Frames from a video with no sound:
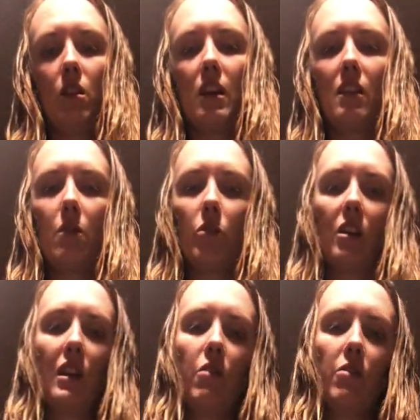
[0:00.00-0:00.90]
And then we're
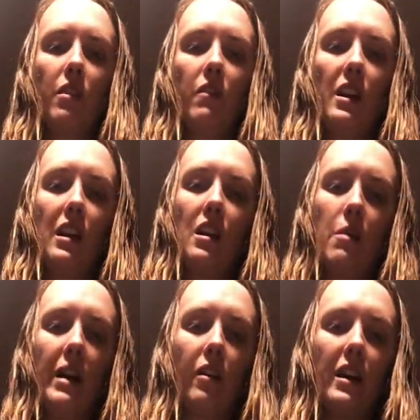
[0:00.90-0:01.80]
going to get rid of it in a
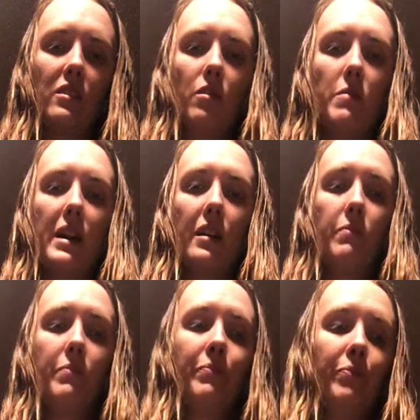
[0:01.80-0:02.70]
biohazard bag.
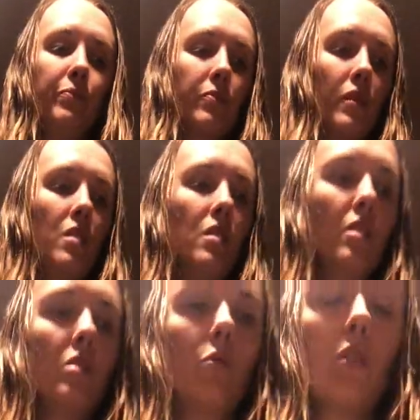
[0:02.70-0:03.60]

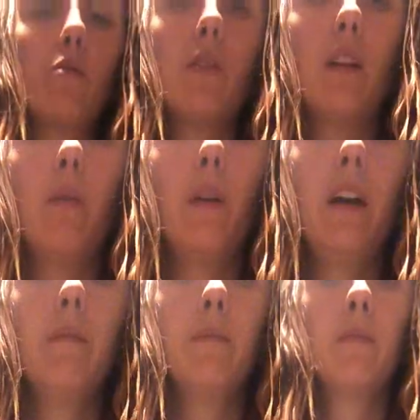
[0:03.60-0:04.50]
So we're going to throw that away.
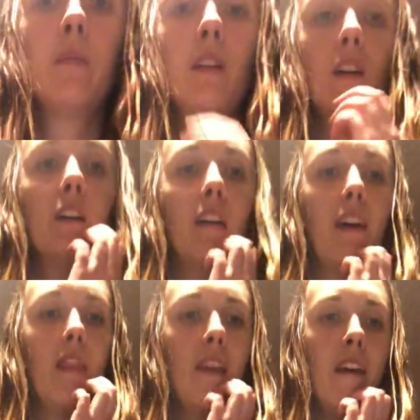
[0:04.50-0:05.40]

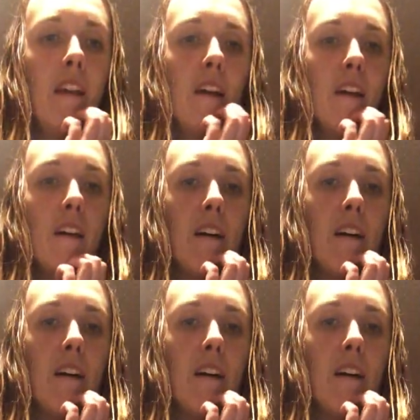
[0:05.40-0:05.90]
And then